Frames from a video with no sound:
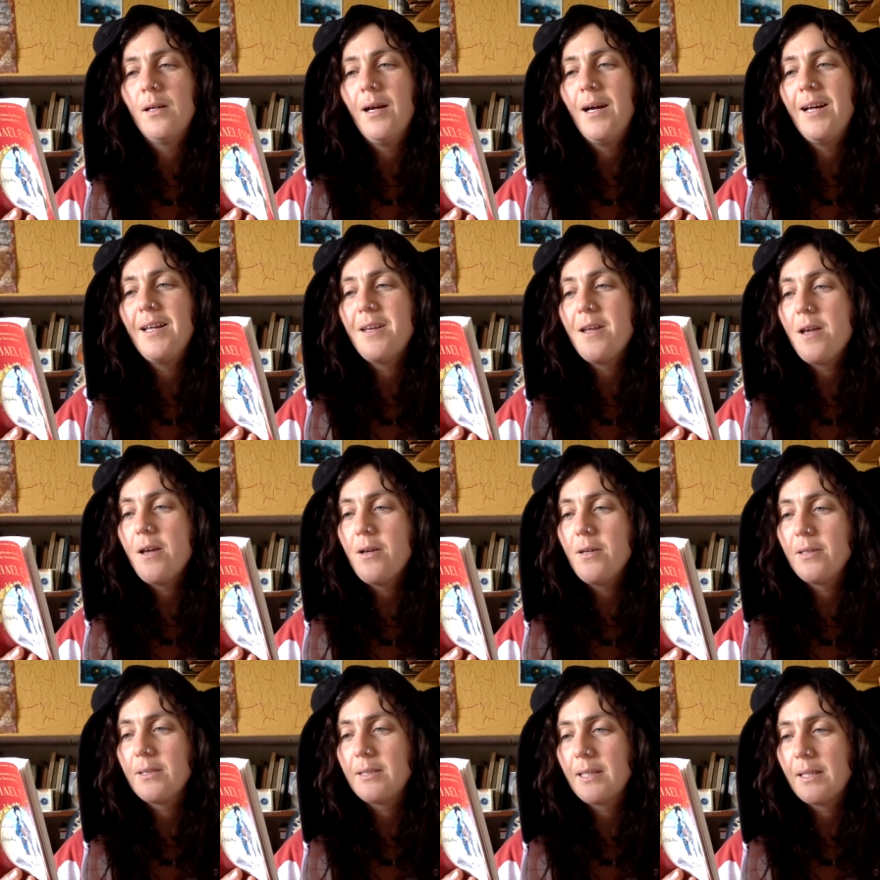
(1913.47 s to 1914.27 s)
I
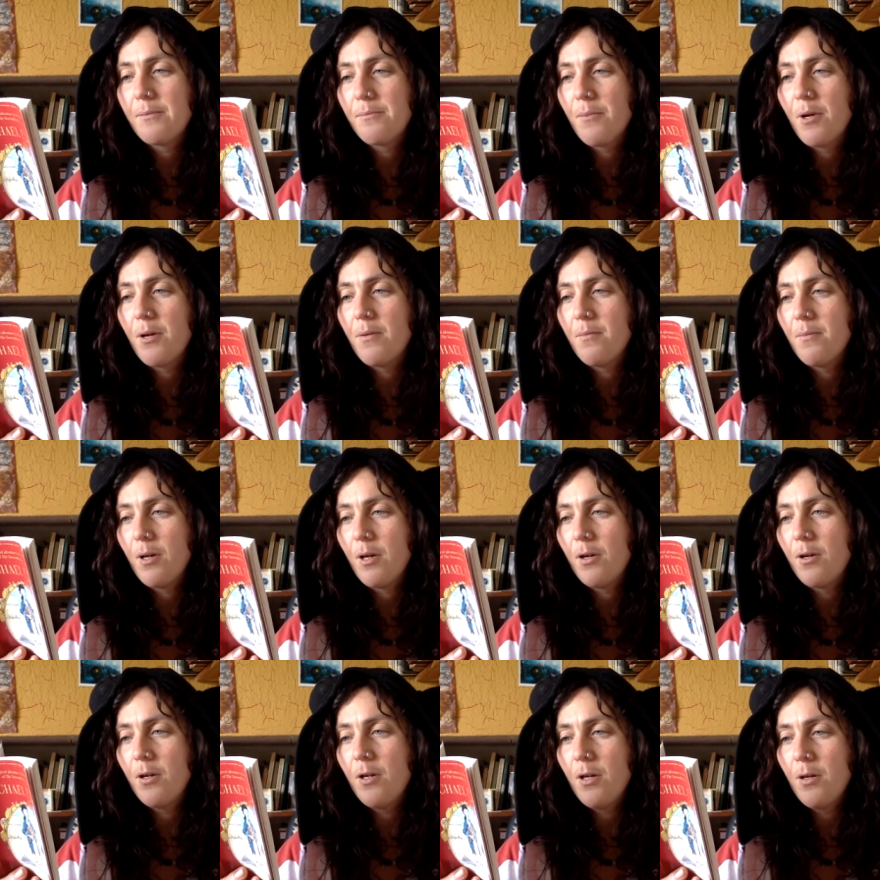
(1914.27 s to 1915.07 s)
know, said
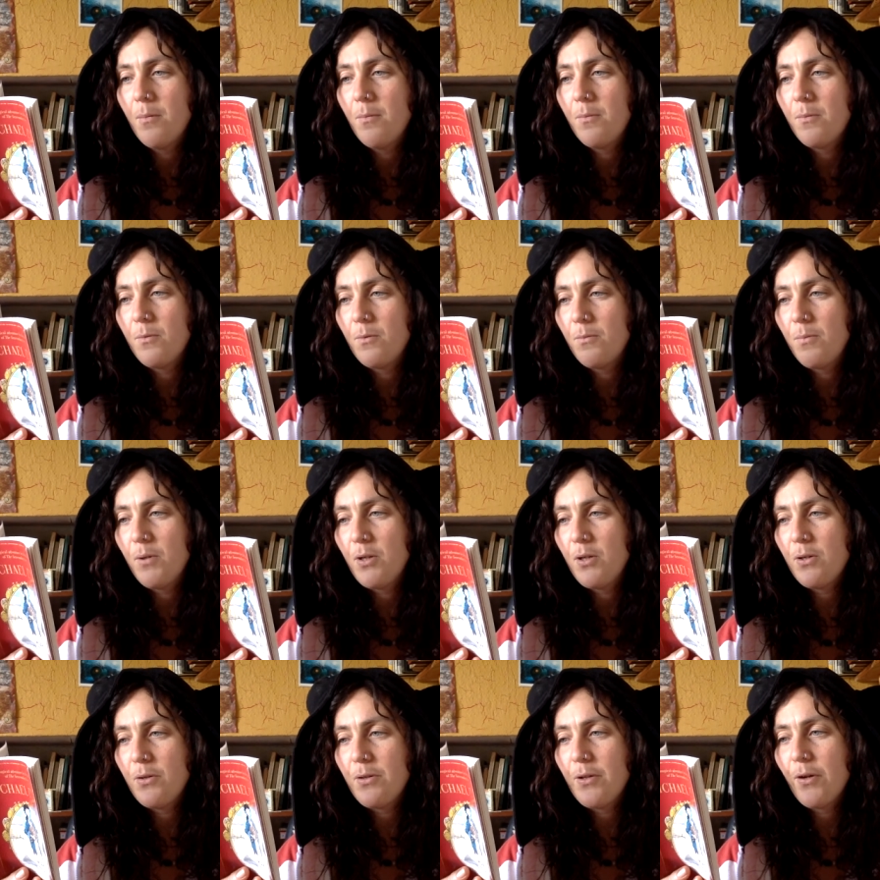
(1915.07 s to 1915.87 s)
Momo, but
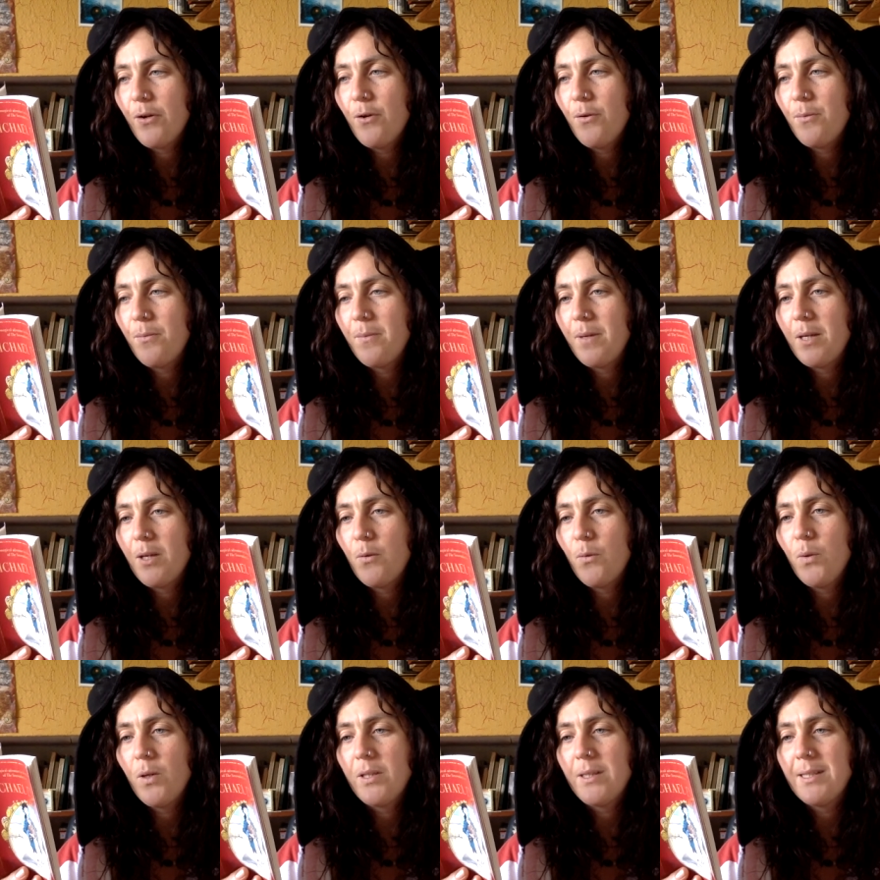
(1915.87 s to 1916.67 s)
you told me
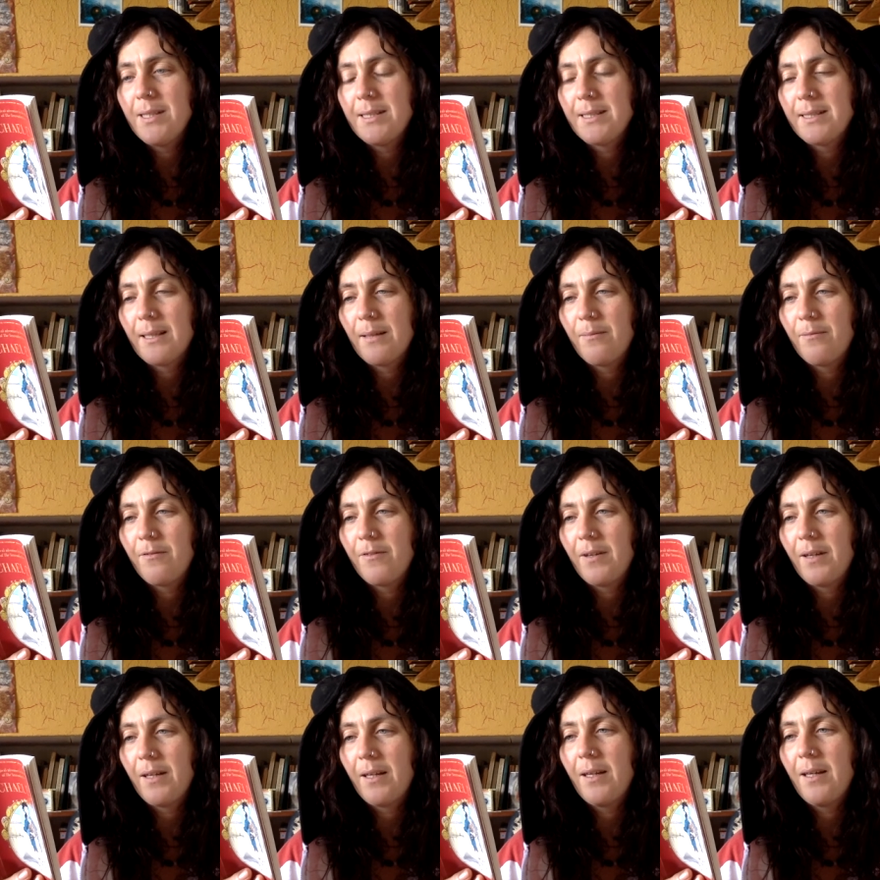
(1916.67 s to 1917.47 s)
you wanted
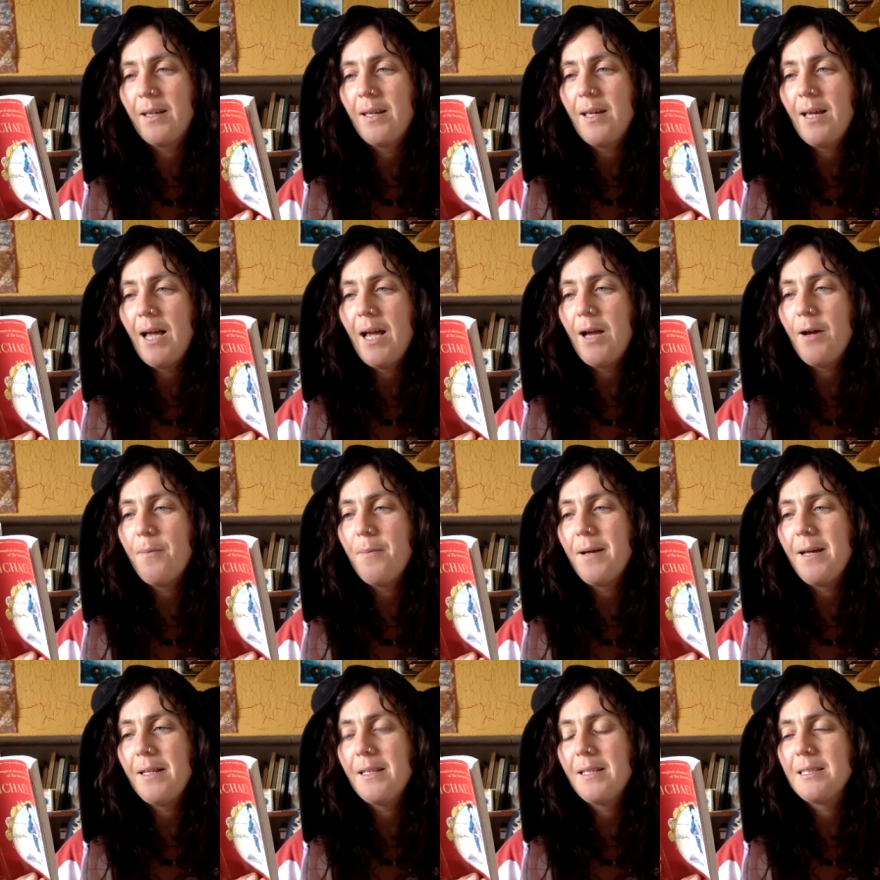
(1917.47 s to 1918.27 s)
something. How
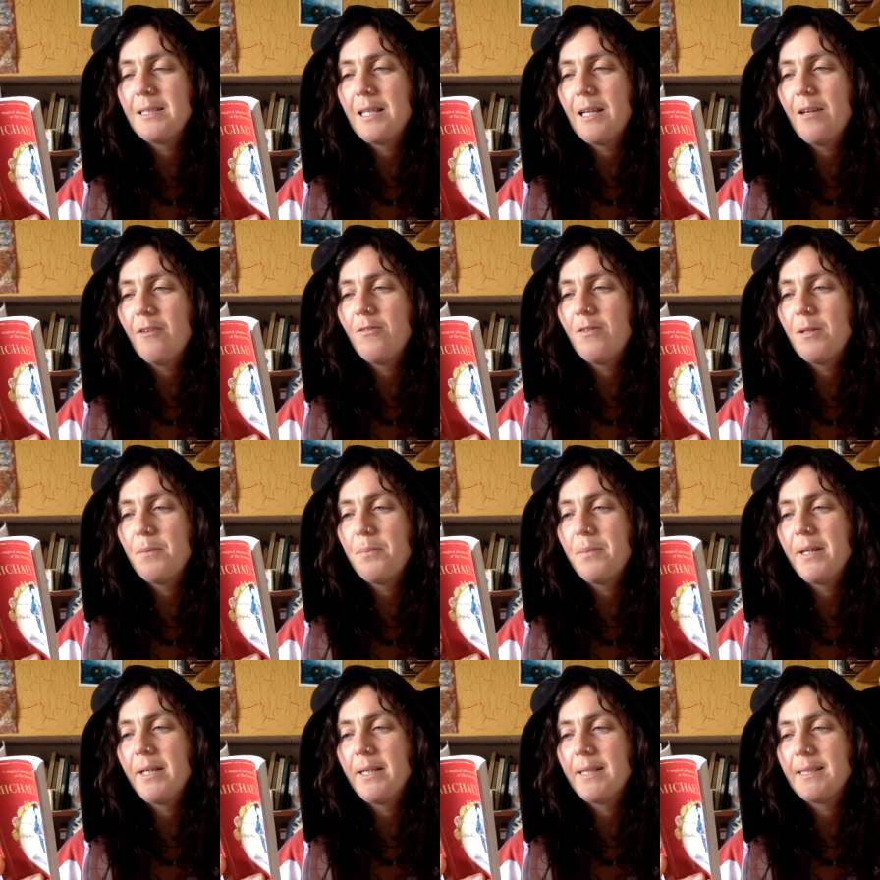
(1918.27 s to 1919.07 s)
about this lovely
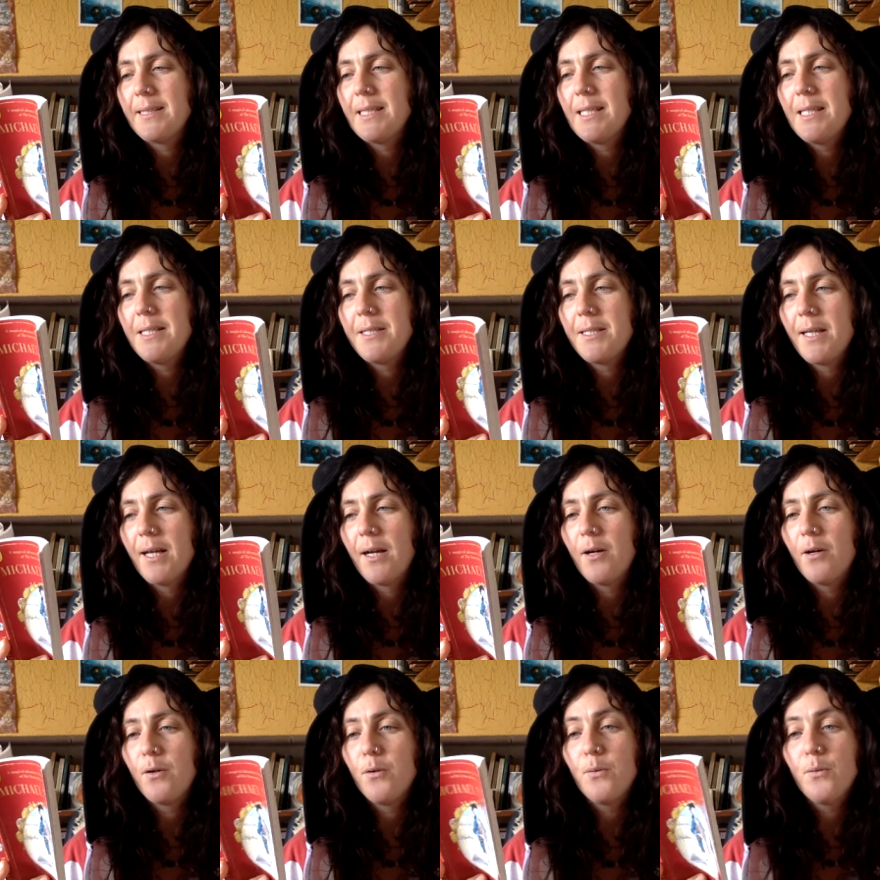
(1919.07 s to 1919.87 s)
pink
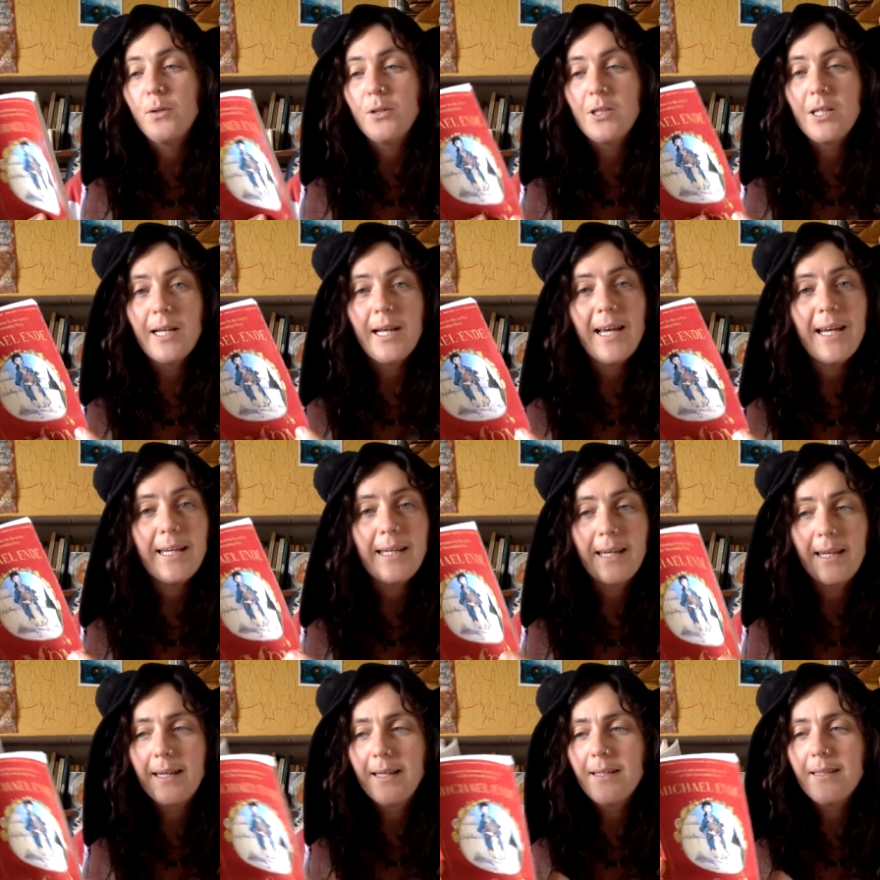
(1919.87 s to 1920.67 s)
seashell? Would you
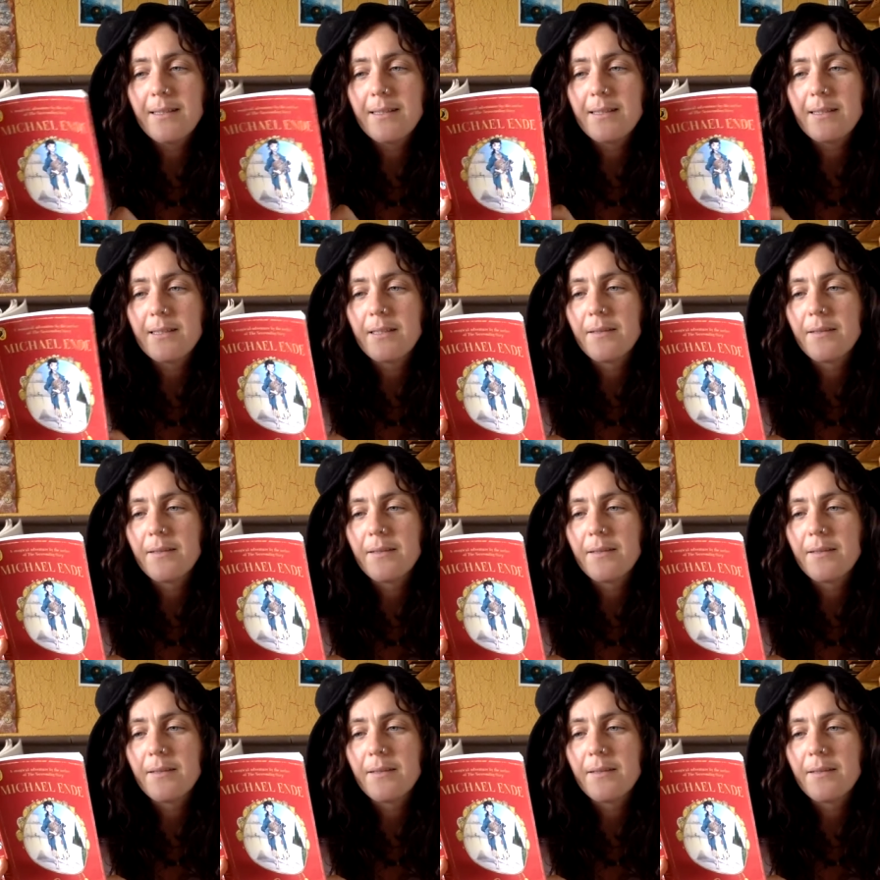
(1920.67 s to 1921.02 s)
like it?